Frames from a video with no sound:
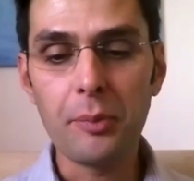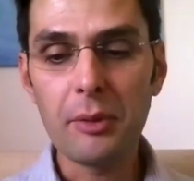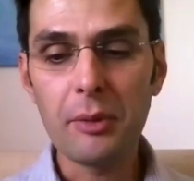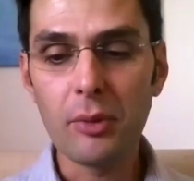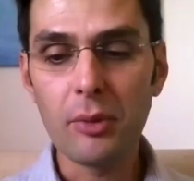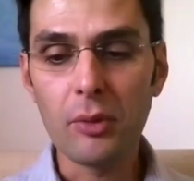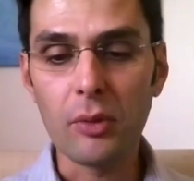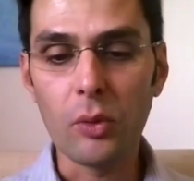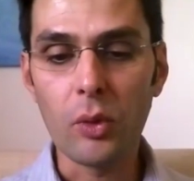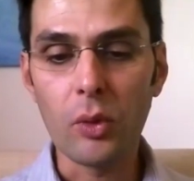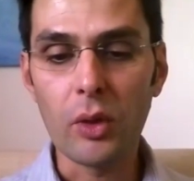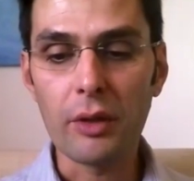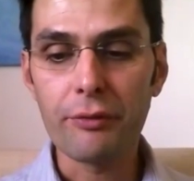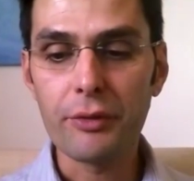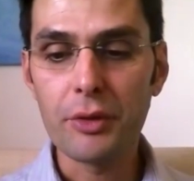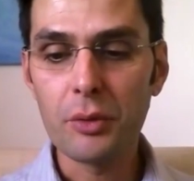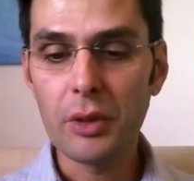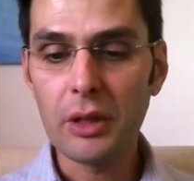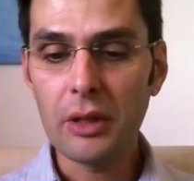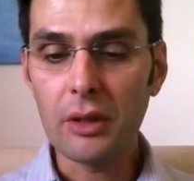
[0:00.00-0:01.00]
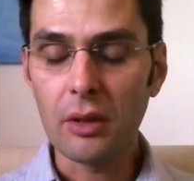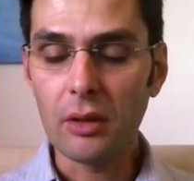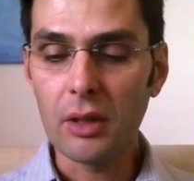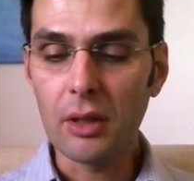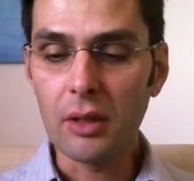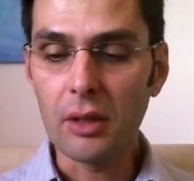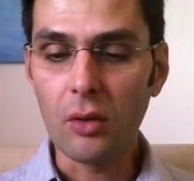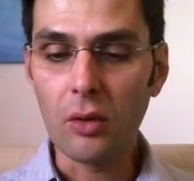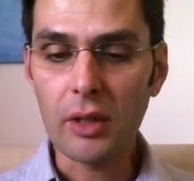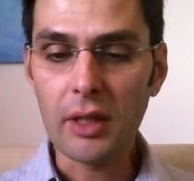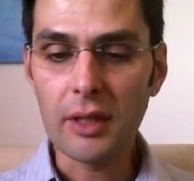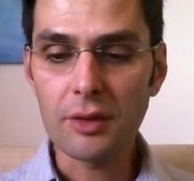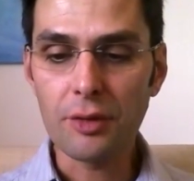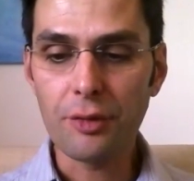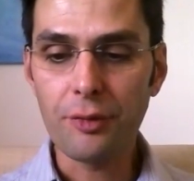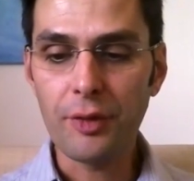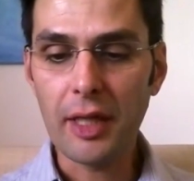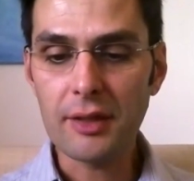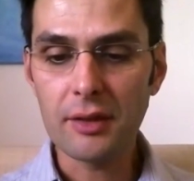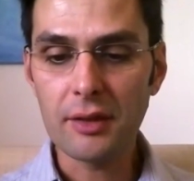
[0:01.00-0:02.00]
people who are doing all kinds of
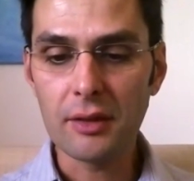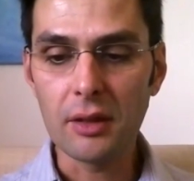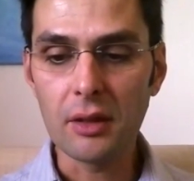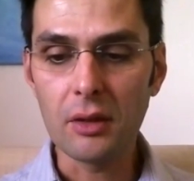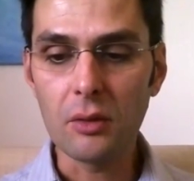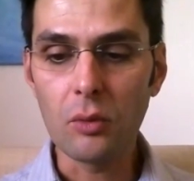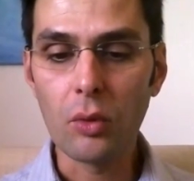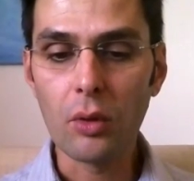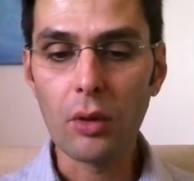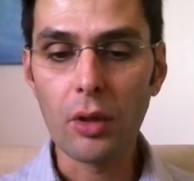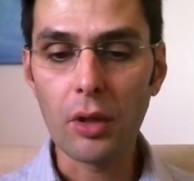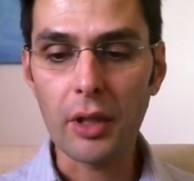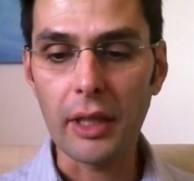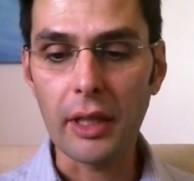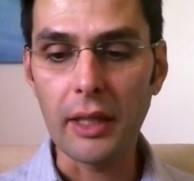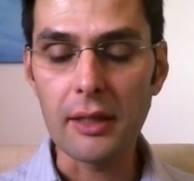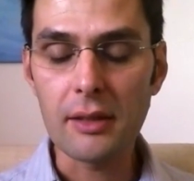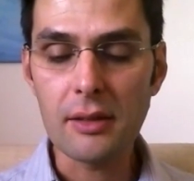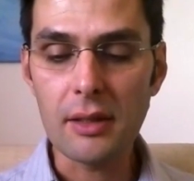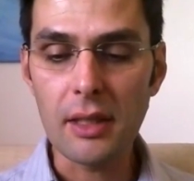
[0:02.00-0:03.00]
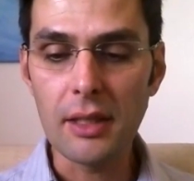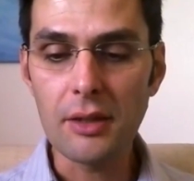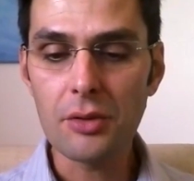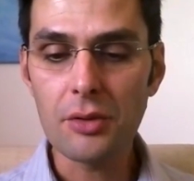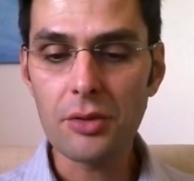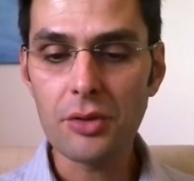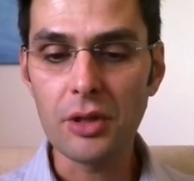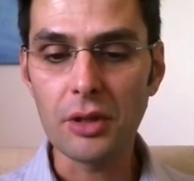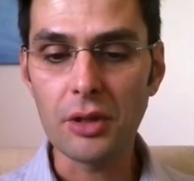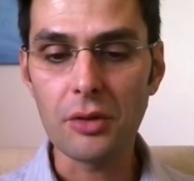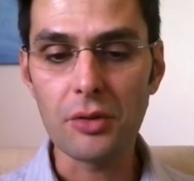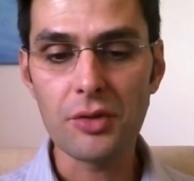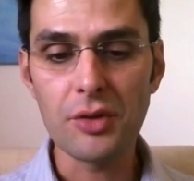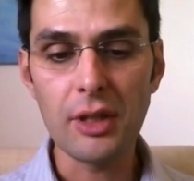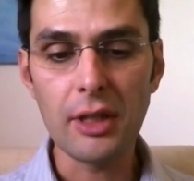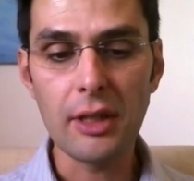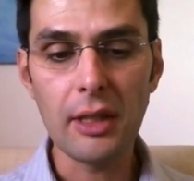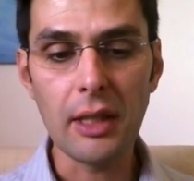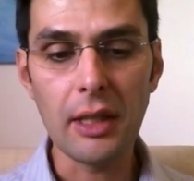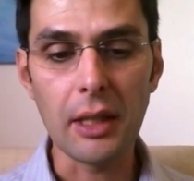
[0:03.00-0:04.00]
fascinating work, and it's interesting to
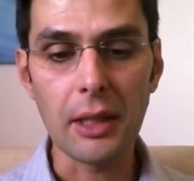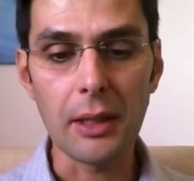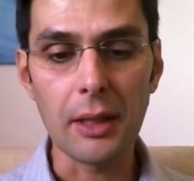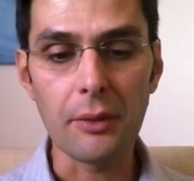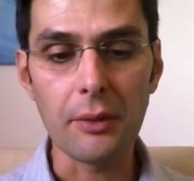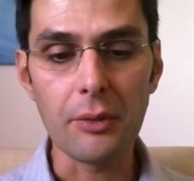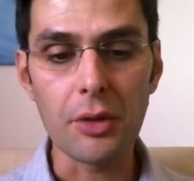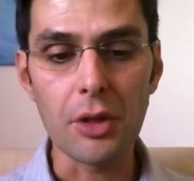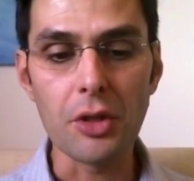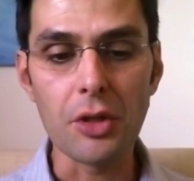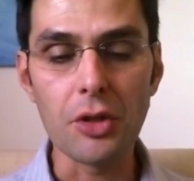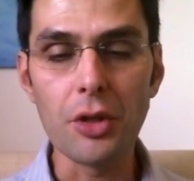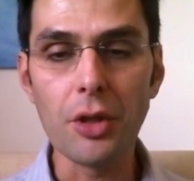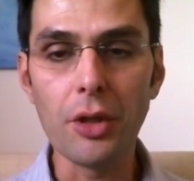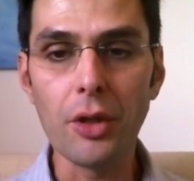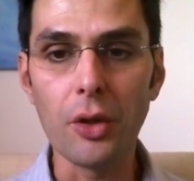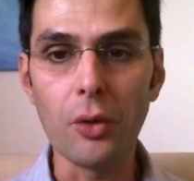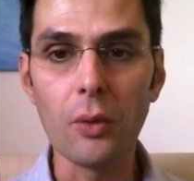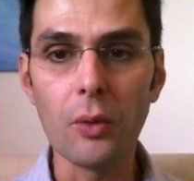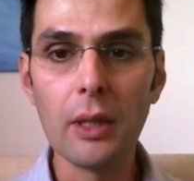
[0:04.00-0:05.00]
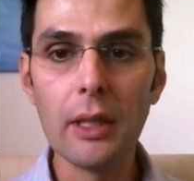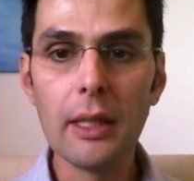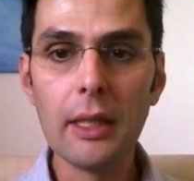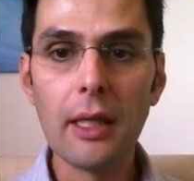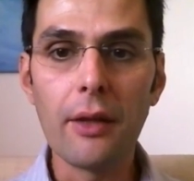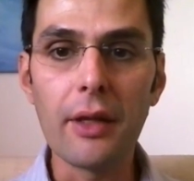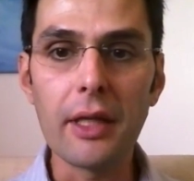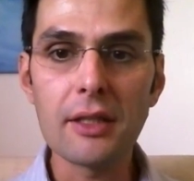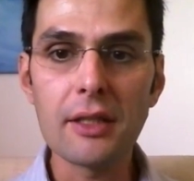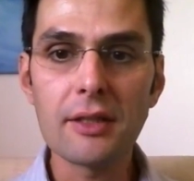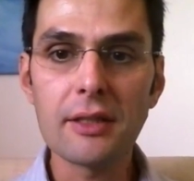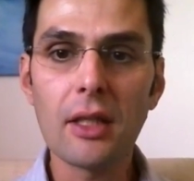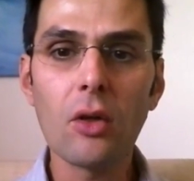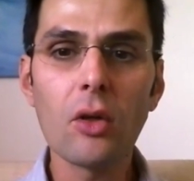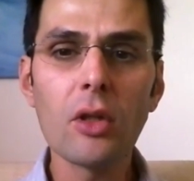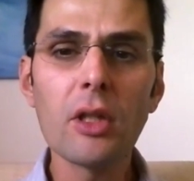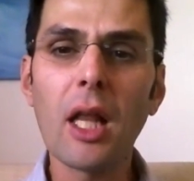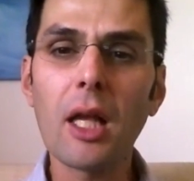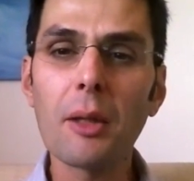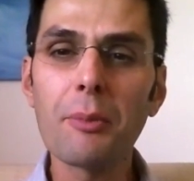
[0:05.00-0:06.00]
see and know that it's not
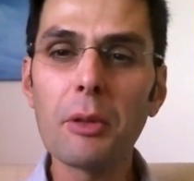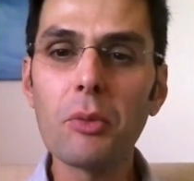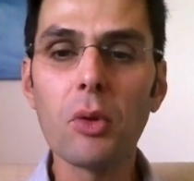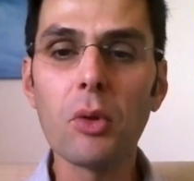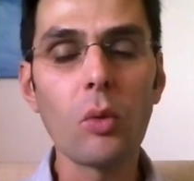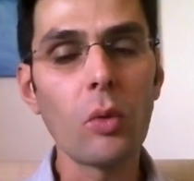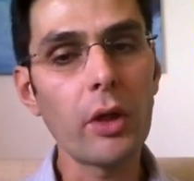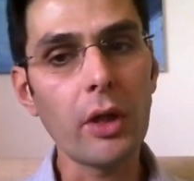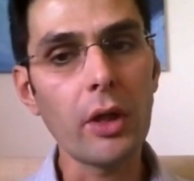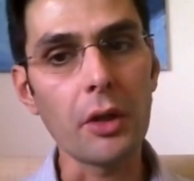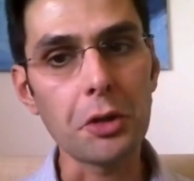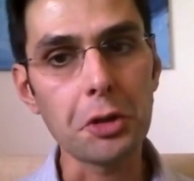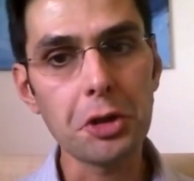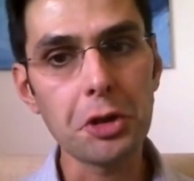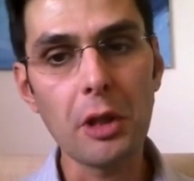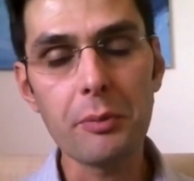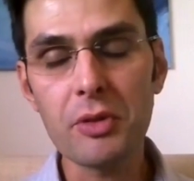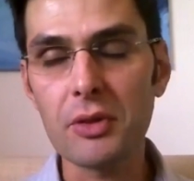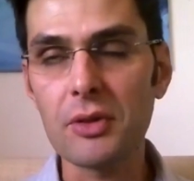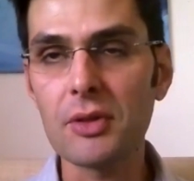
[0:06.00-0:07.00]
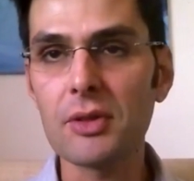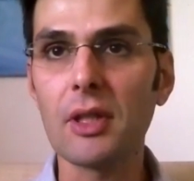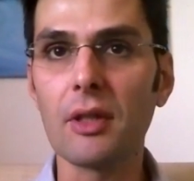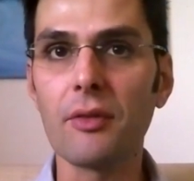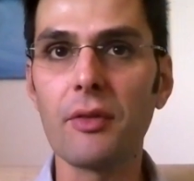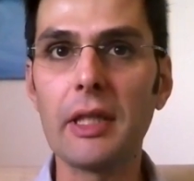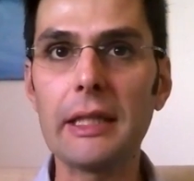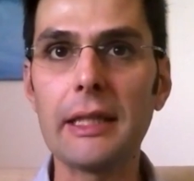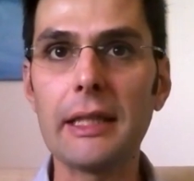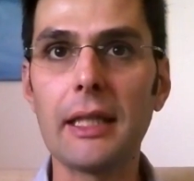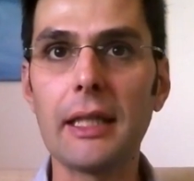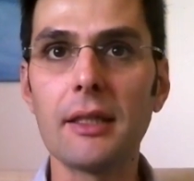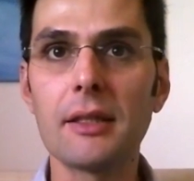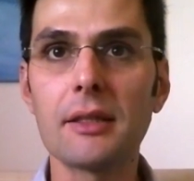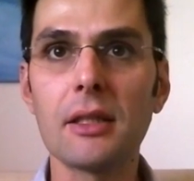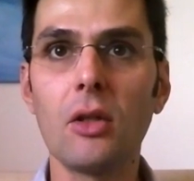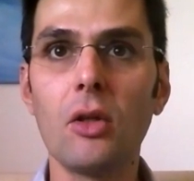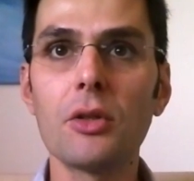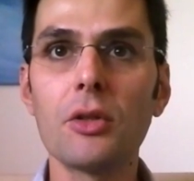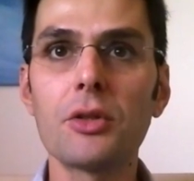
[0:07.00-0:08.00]
only like people who work on ships and stuff like that.
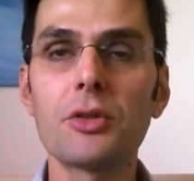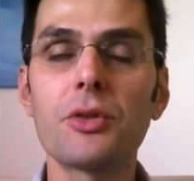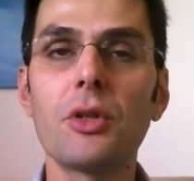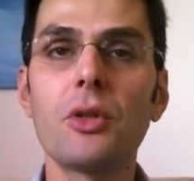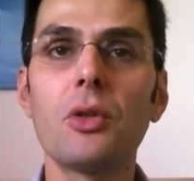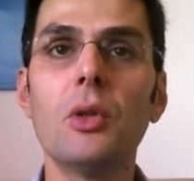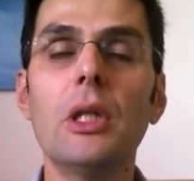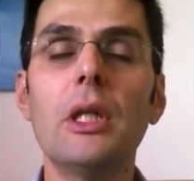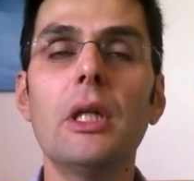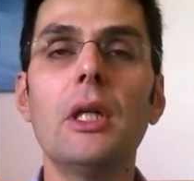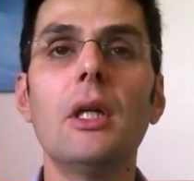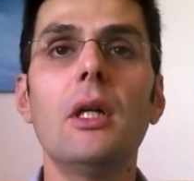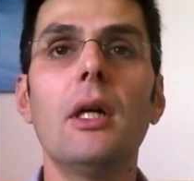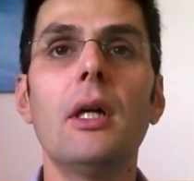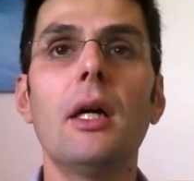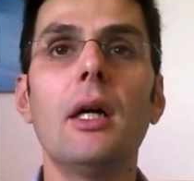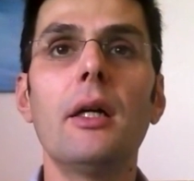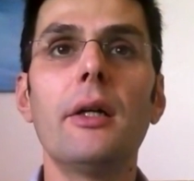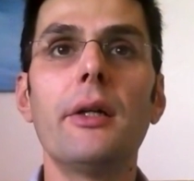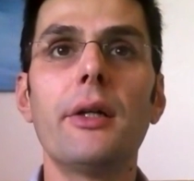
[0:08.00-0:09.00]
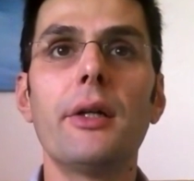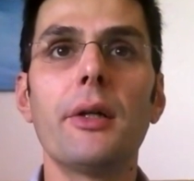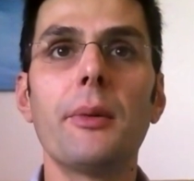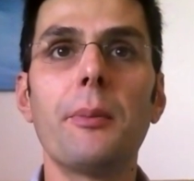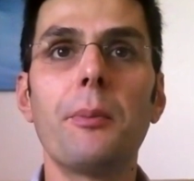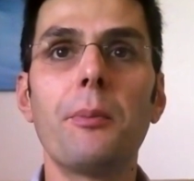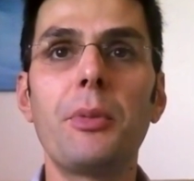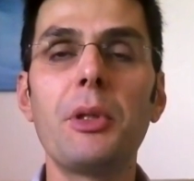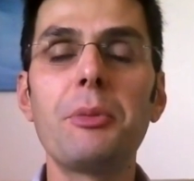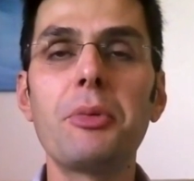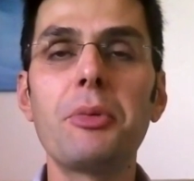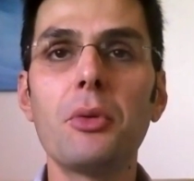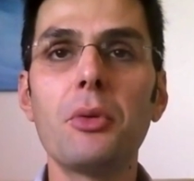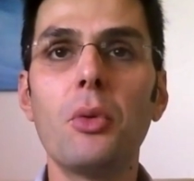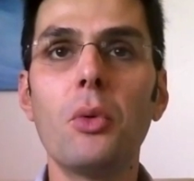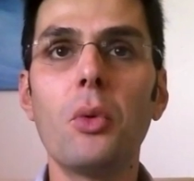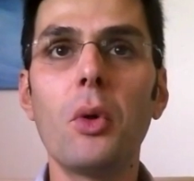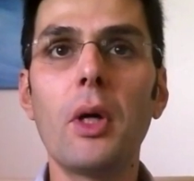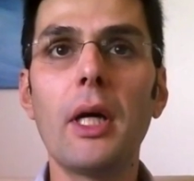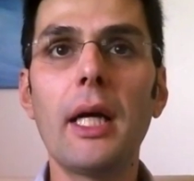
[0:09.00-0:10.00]
It's also people
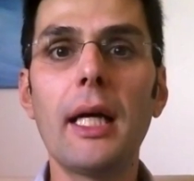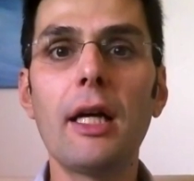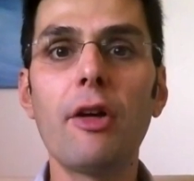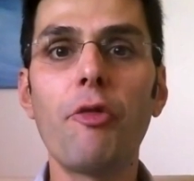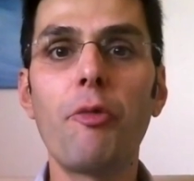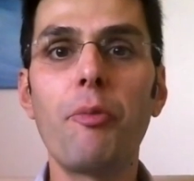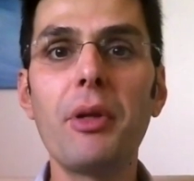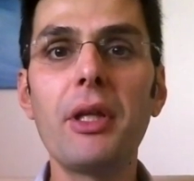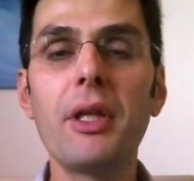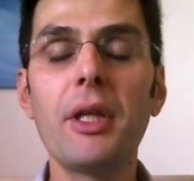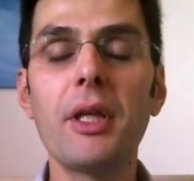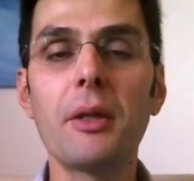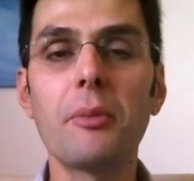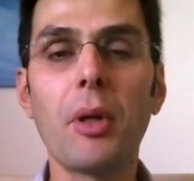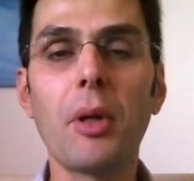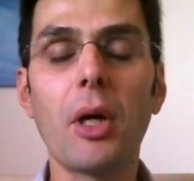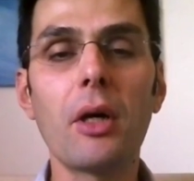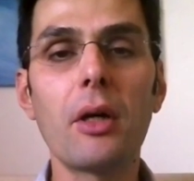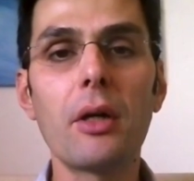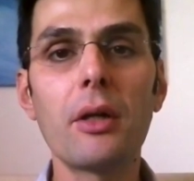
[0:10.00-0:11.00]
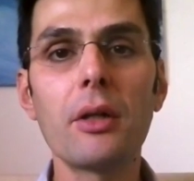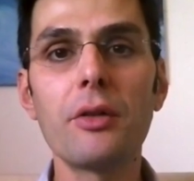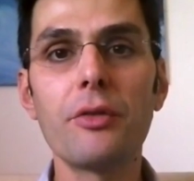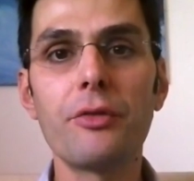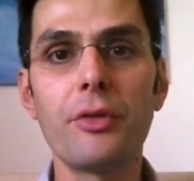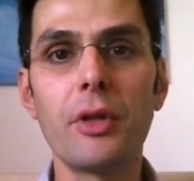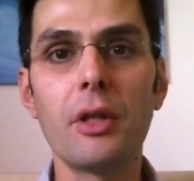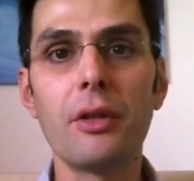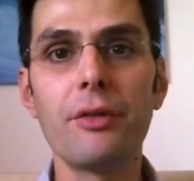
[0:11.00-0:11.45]
who have been part of